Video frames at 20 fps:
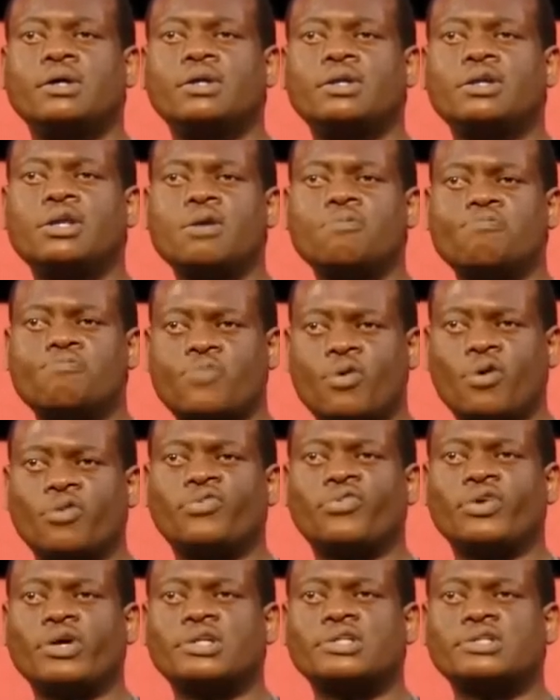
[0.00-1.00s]
the
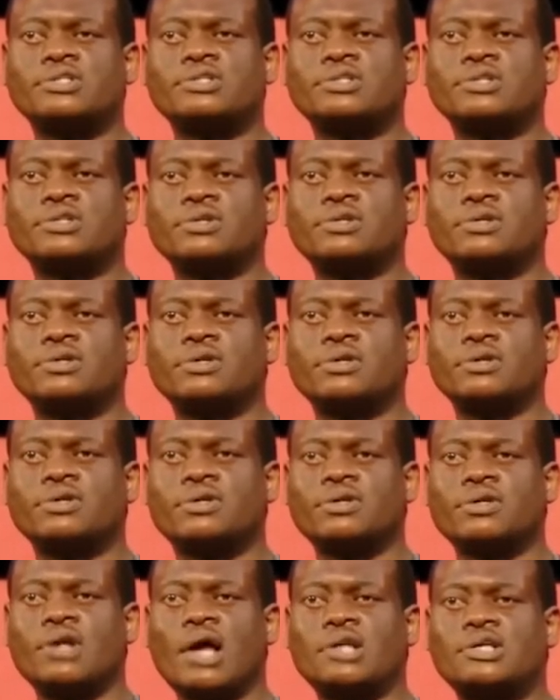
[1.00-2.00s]
prophet
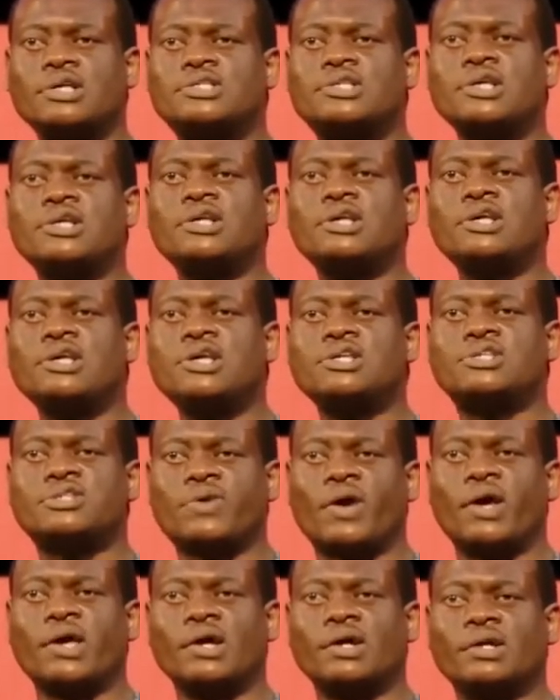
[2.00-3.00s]
that is in
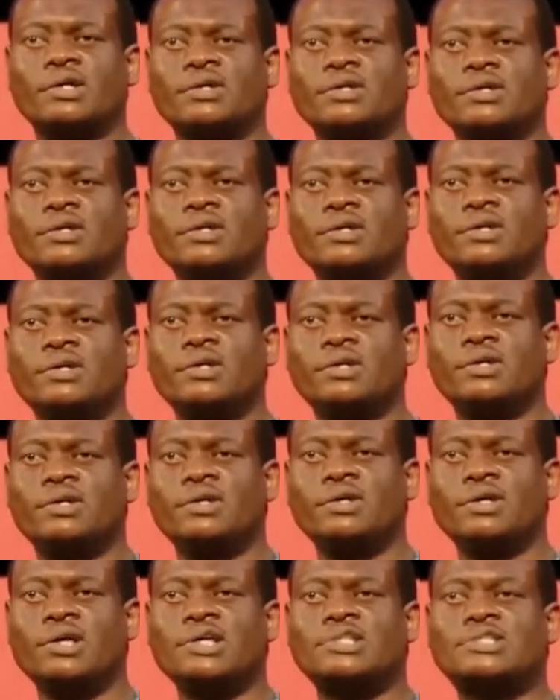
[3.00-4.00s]
Israel.
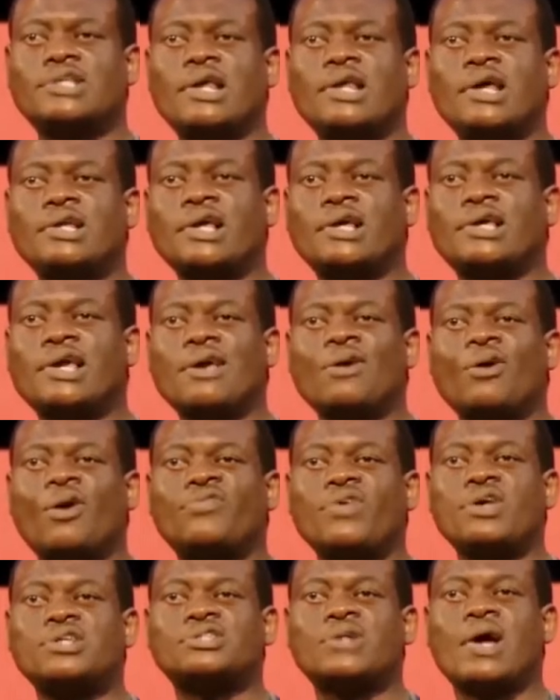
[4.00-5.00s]
He telleth the king
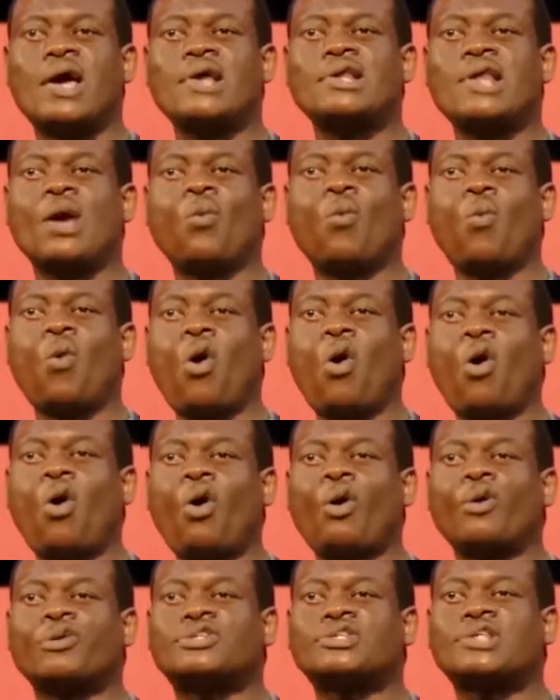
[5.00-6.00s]
of Israel the
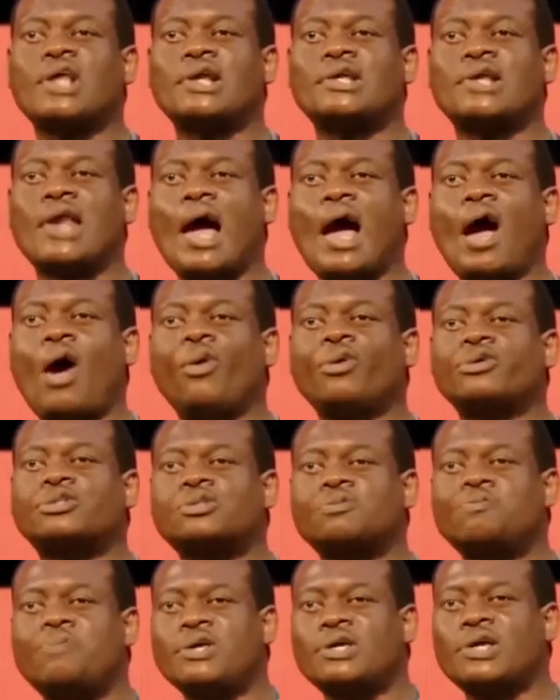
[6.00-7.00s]
words that thou
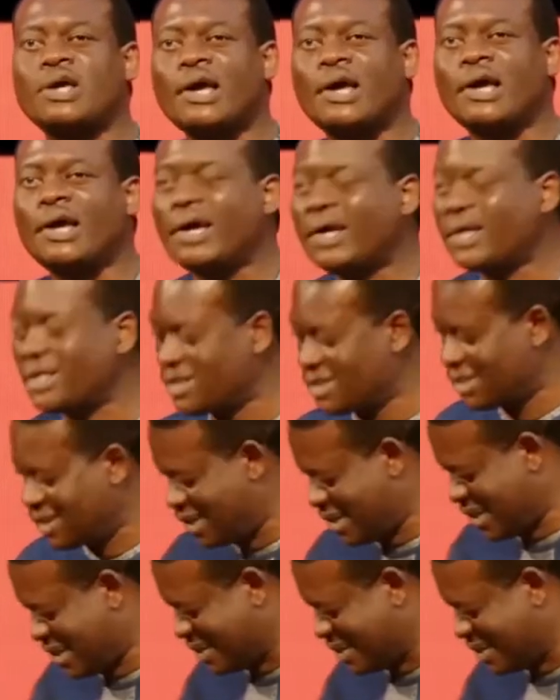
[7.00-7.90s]
speakest